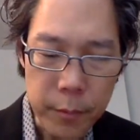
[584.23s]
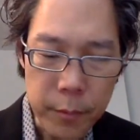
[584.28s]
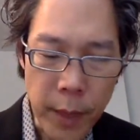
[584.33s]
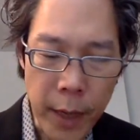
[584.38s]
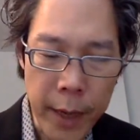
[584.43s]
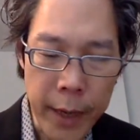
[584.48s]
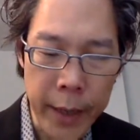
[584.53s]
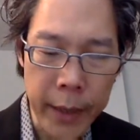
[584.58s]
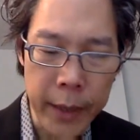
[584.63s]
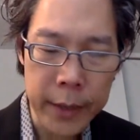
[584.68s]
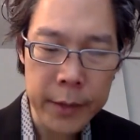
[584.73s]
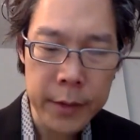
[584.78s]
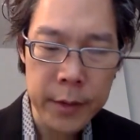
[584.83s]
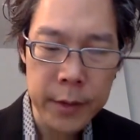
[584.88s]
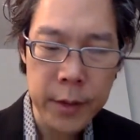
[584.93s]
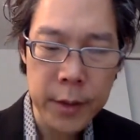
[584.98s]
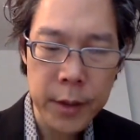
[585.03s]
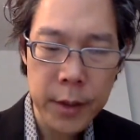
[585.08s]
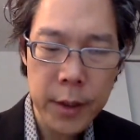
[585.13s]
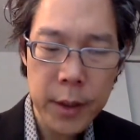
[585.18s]

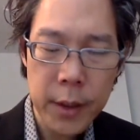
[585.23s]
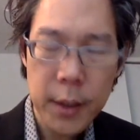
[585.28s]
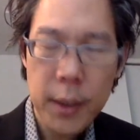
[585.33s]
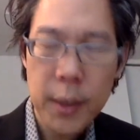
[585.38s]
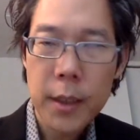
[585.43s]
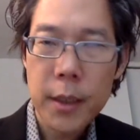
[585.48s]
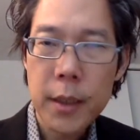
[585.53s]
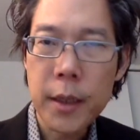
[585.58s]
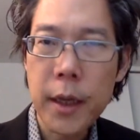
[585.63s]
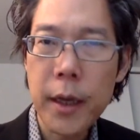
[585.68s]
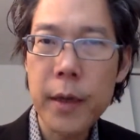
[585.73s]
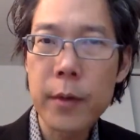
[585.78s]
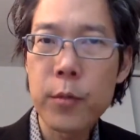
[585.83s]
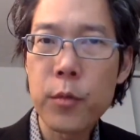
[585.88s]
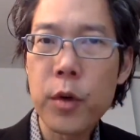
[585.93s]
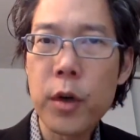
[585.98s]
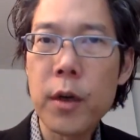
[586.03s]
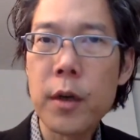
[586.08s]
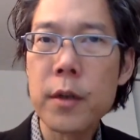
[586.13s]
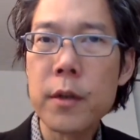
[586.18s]
And that
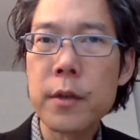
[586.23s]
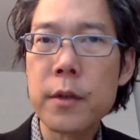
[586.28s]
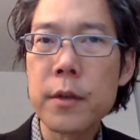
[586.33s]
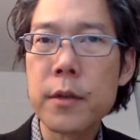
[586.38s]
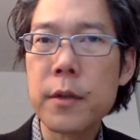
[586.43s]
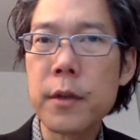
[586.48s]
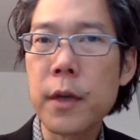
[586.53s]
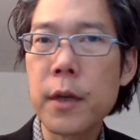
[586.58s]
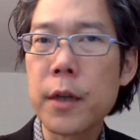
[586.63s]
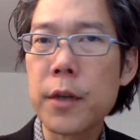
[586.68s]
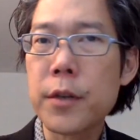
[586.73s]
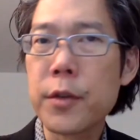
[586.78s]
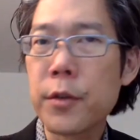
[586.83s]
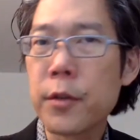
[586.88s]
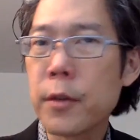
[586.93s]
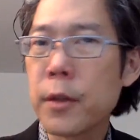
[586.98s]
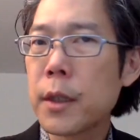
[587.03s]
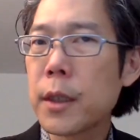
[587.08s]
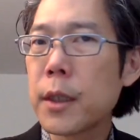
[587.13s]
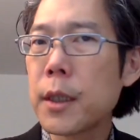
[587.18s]
was
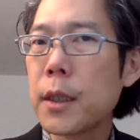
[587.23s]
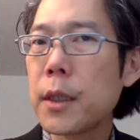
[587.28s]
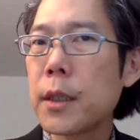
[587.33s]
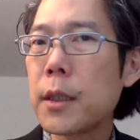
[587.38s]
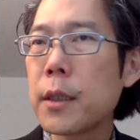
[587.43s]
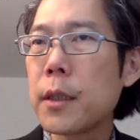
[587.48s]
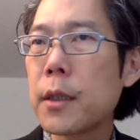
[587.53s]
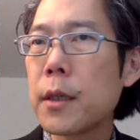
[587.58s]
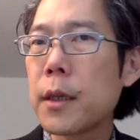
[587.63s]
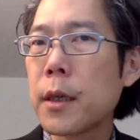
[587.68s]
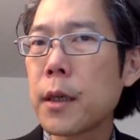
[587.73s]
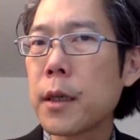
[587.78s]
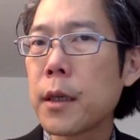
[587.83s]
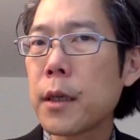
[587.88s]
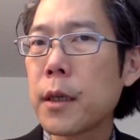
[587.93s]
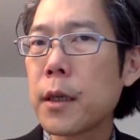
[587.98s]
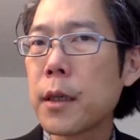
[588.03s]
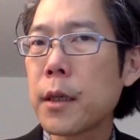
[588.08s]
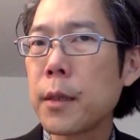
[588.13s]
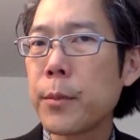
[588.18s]
certainly
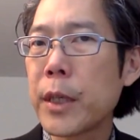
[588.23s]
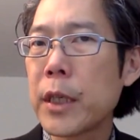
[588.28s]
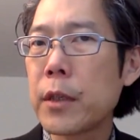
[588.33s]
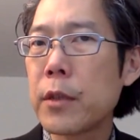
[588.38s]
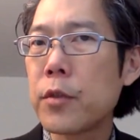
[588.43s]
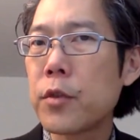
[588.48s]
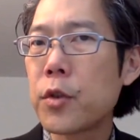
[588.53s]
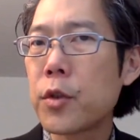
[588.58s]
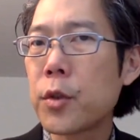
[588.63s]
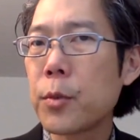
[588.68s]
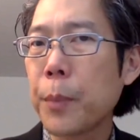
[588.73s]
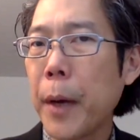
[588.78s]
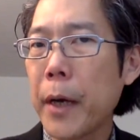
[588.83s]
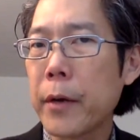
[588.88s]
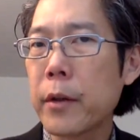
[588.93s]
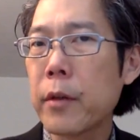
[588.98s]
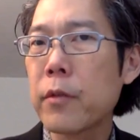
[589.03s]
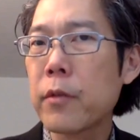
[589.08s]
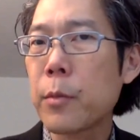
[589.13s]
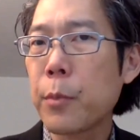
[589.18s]
limited to
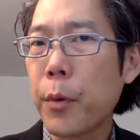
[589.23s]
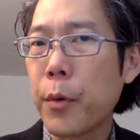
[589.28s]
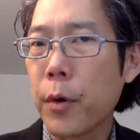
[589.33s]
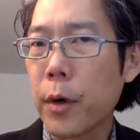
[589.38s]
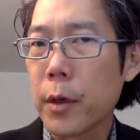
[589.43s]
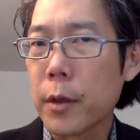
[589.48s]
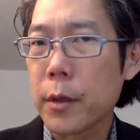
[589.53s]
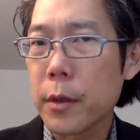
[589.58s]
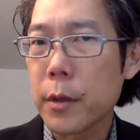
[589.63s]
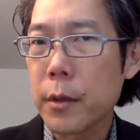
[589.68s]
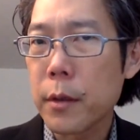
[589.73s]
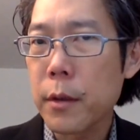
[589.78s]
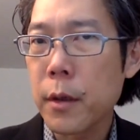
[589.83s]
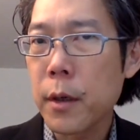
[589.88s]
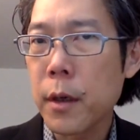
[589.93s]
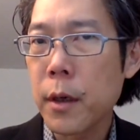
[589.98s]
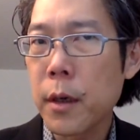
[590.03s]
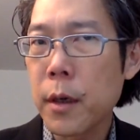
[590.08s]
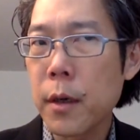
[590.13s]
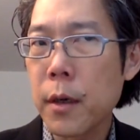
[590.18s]
parent report.
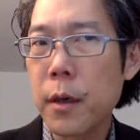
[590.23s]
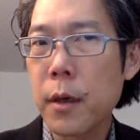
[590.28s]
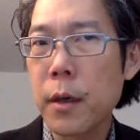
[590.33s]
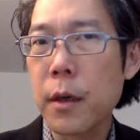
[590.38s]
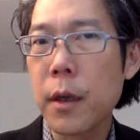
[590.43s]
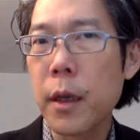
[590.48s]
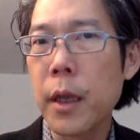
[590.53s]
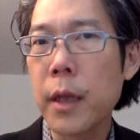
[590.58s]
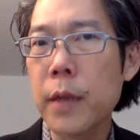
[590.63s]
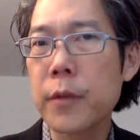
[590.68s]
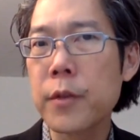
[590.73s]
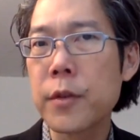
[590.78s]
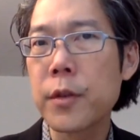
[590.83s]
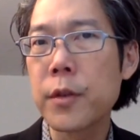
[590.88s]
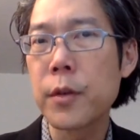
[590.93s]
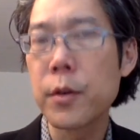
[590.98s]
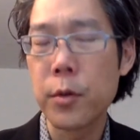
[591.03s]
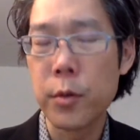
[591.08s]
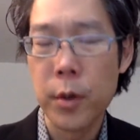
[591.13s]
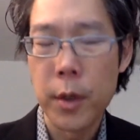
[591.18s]
And
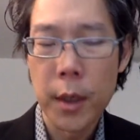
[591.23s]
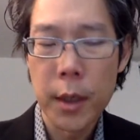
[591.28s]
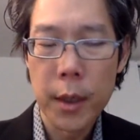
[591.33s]
so